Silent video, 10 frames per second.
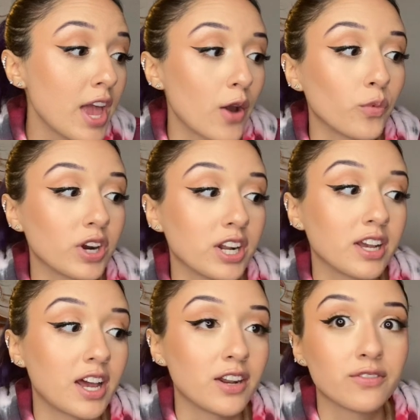And we're going to
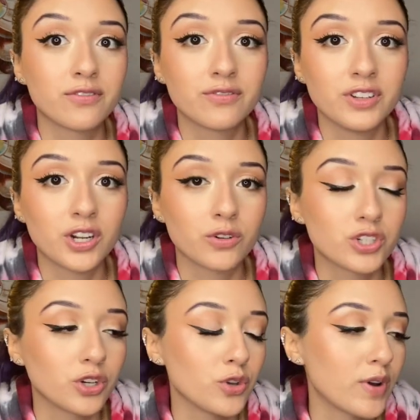kind of,
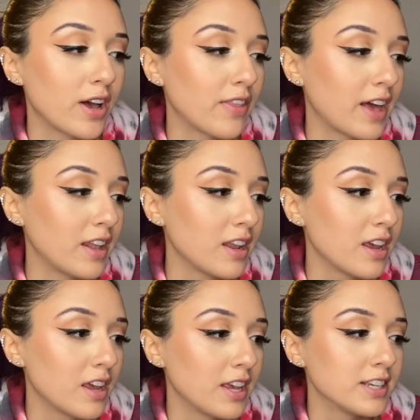show you how that
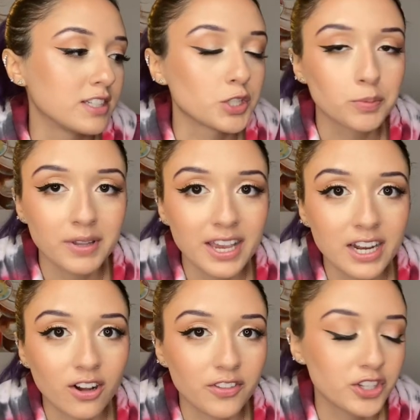is
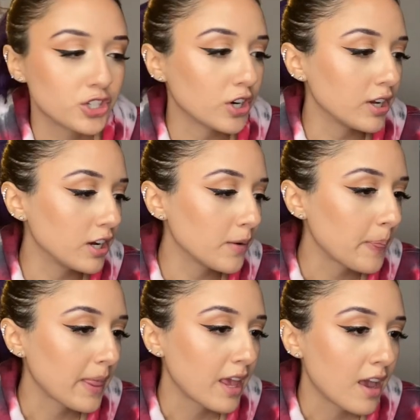displayed on this chart here.